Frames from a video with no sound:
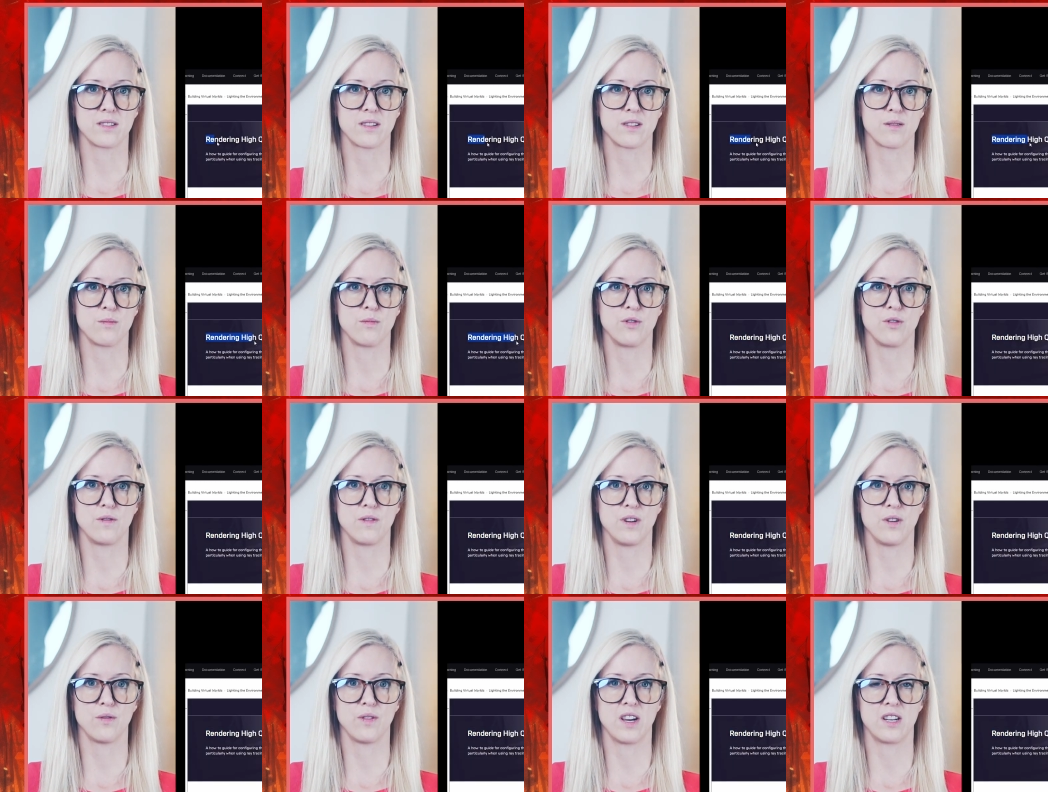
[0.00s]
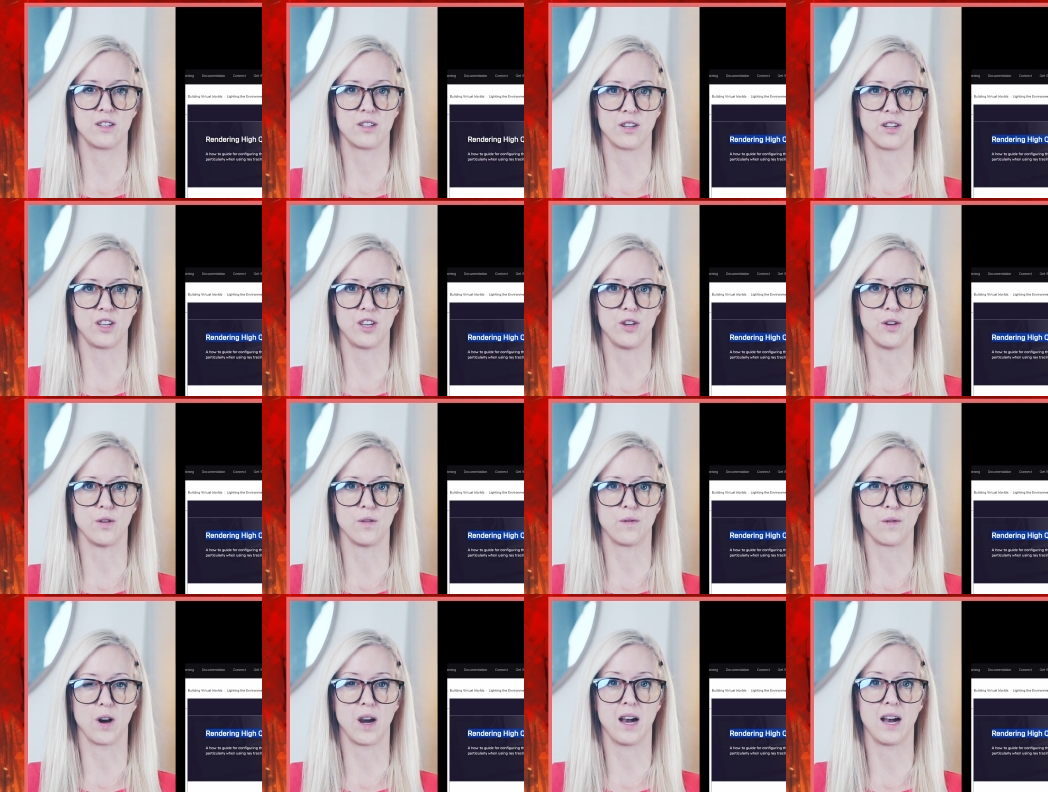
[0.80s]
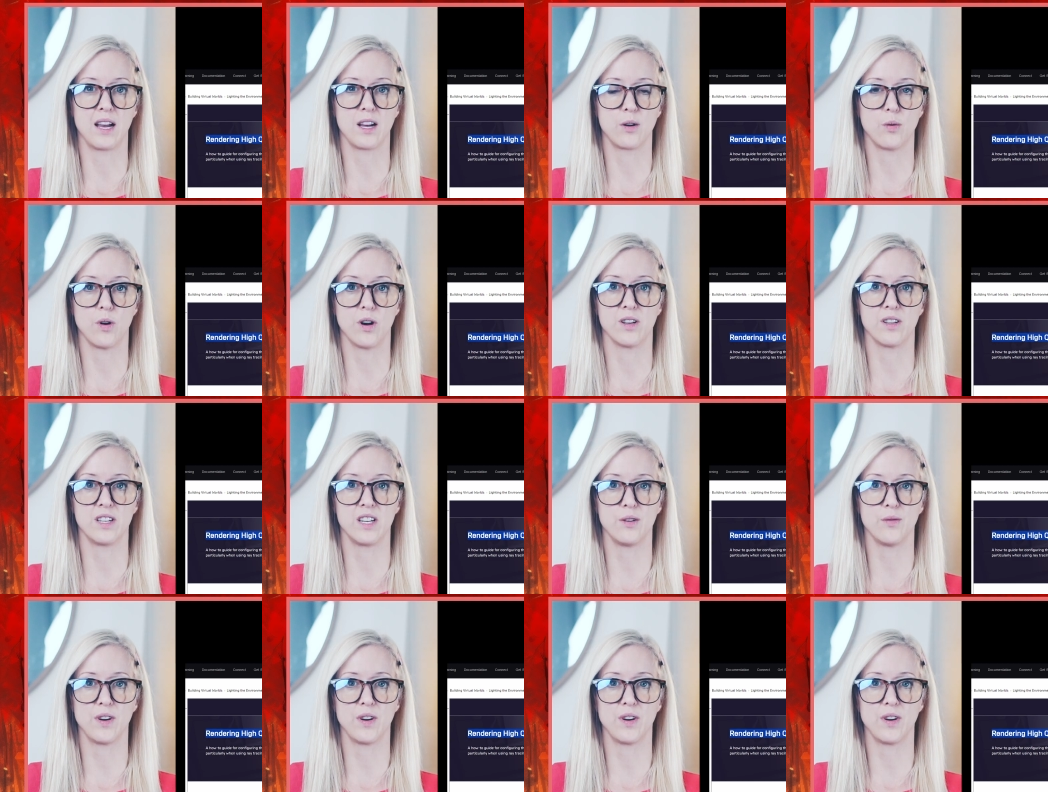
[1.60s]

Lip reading: the movie render queue for high-quality